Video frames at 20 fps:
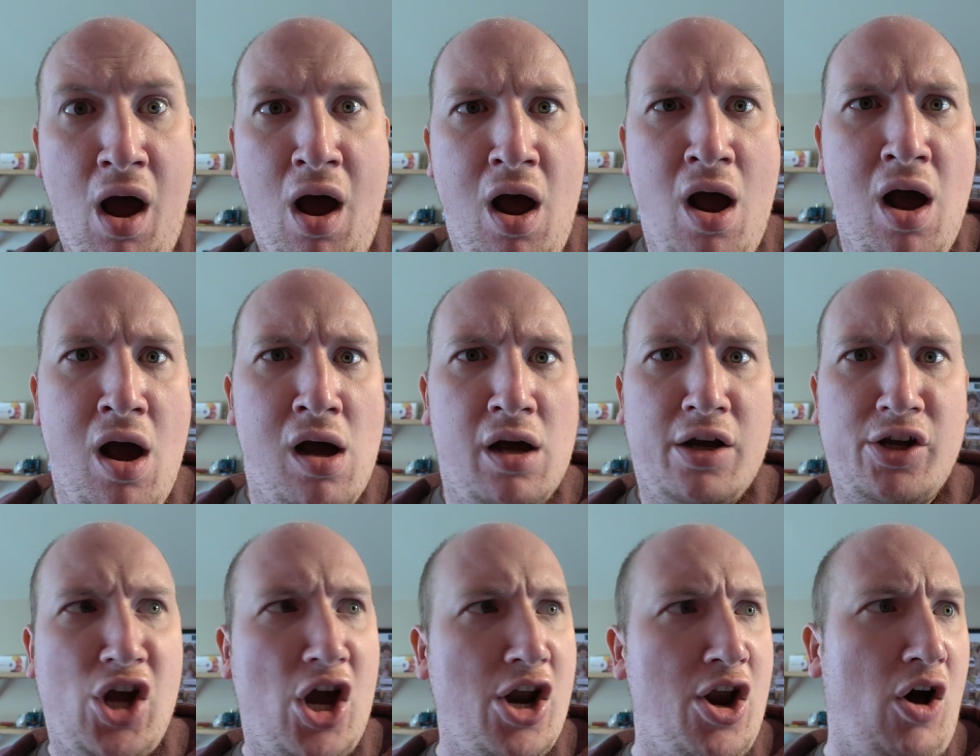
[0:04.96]

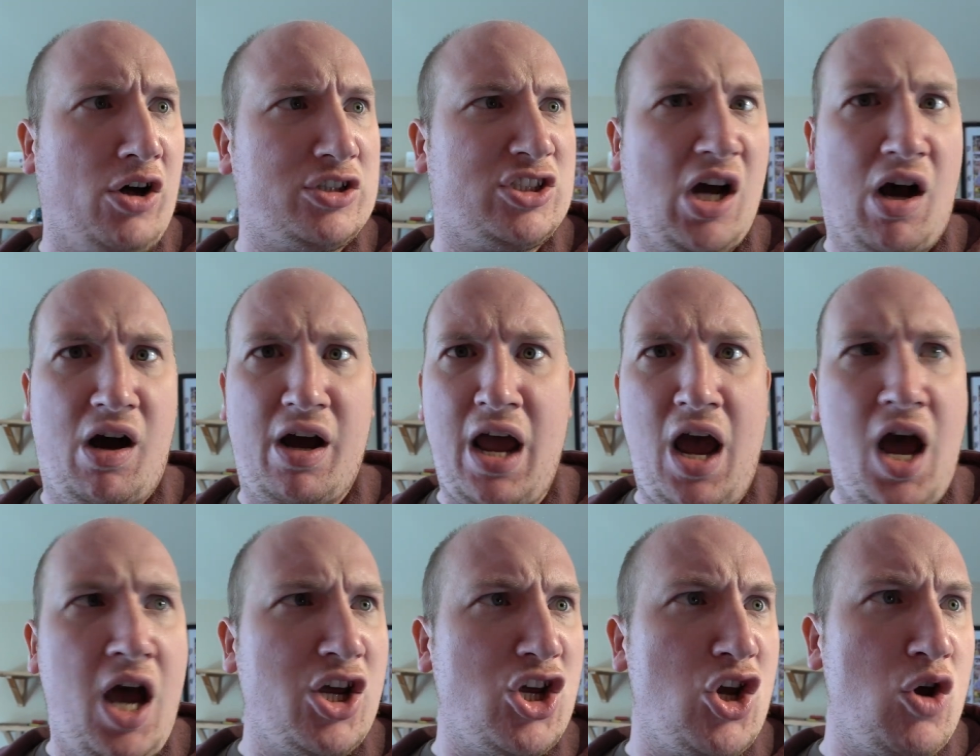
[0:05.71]
You're not,
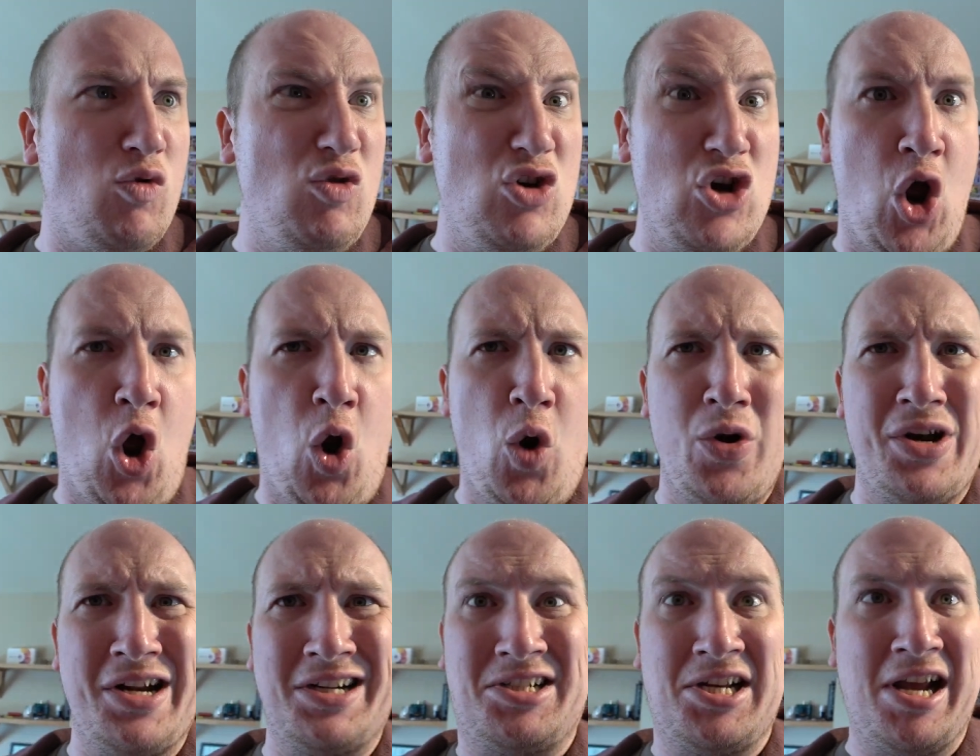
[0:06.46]
are you? You
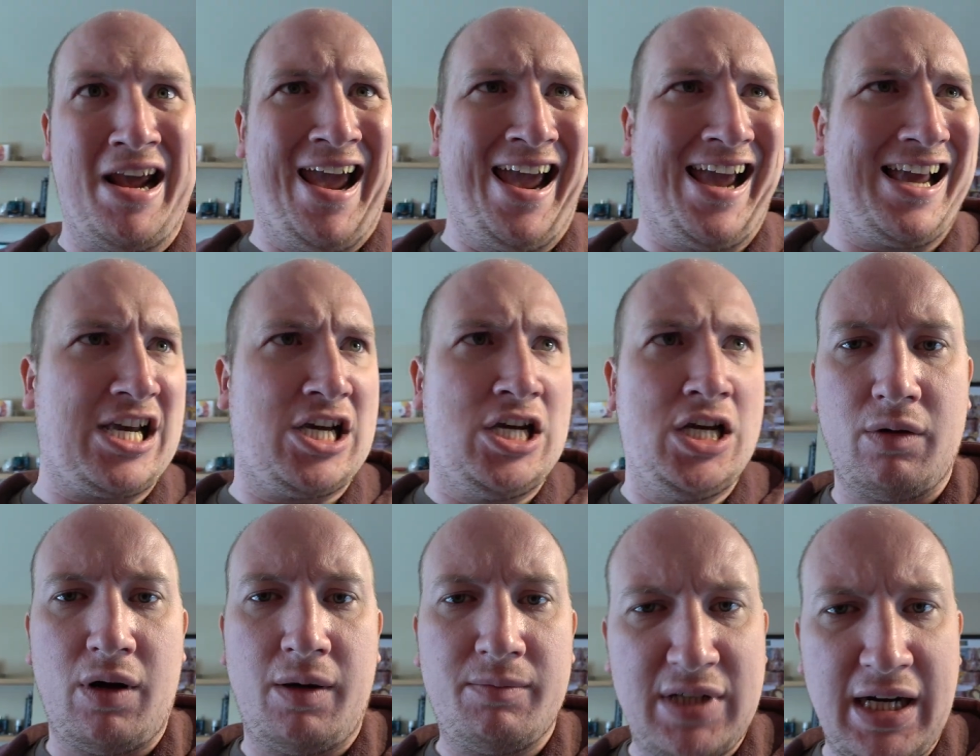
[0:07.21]

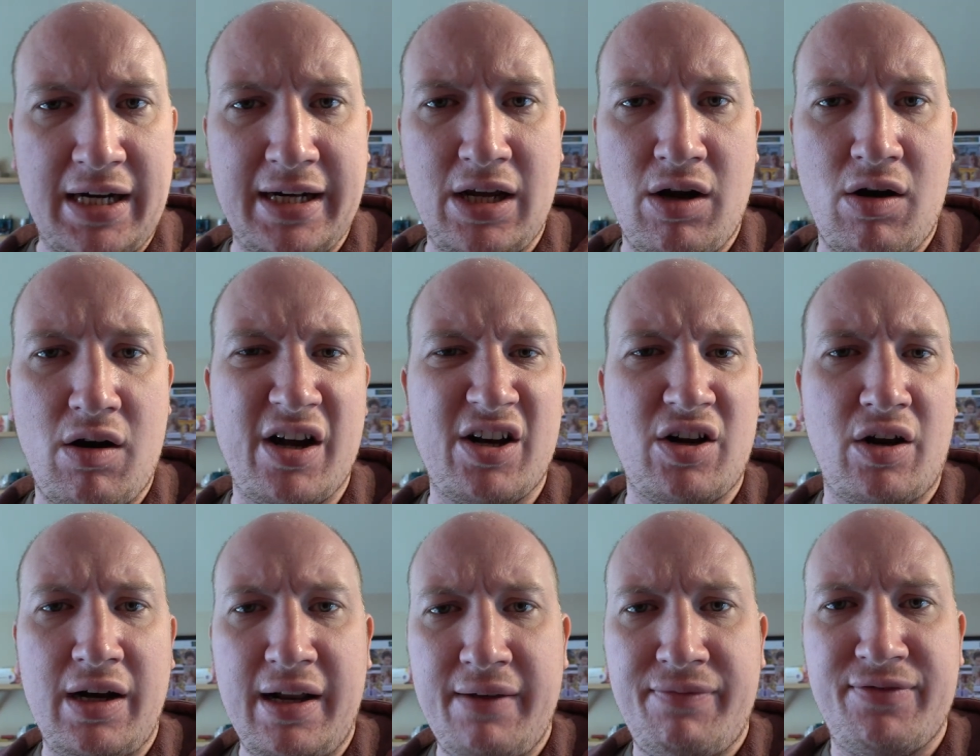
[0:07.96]
lunatic! I'm Danny Hyde.
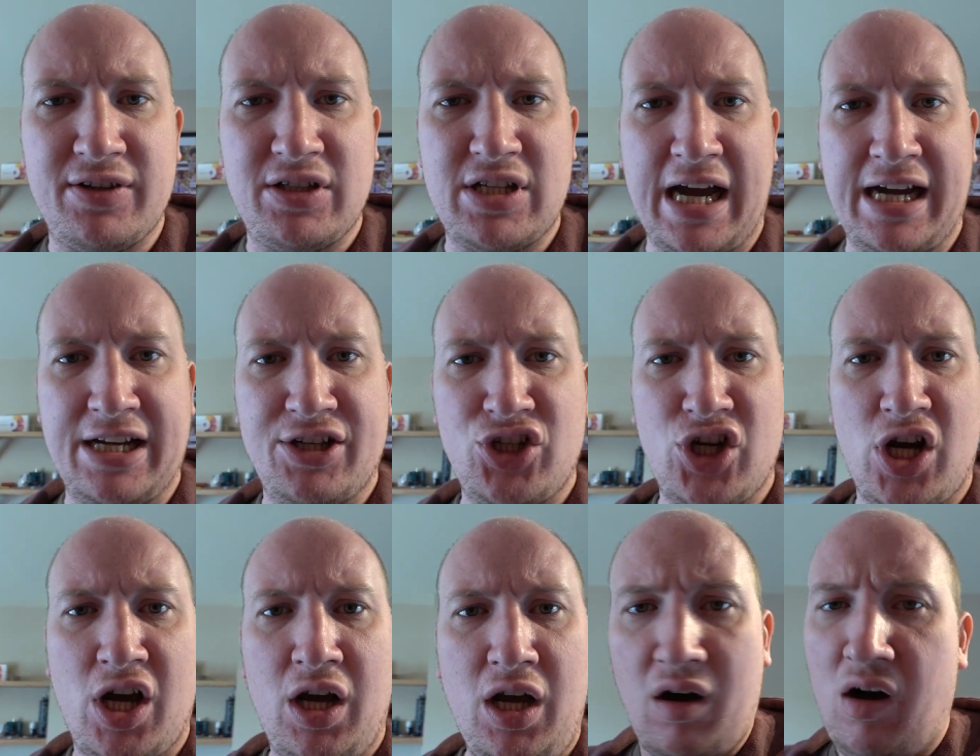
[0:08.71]
I live for
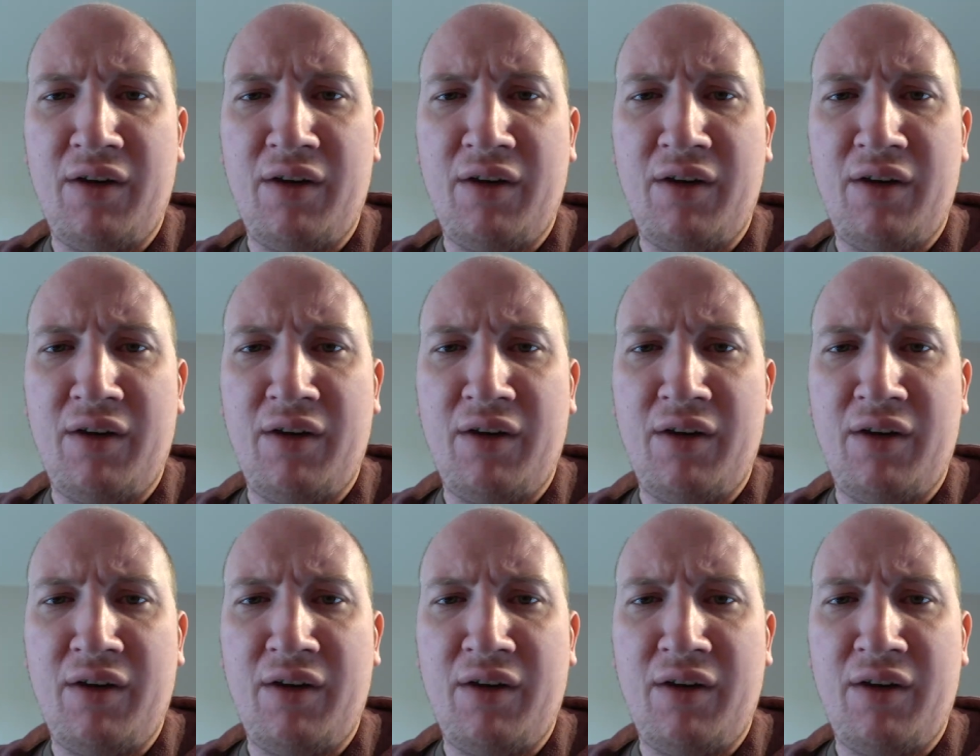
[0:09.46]
danger.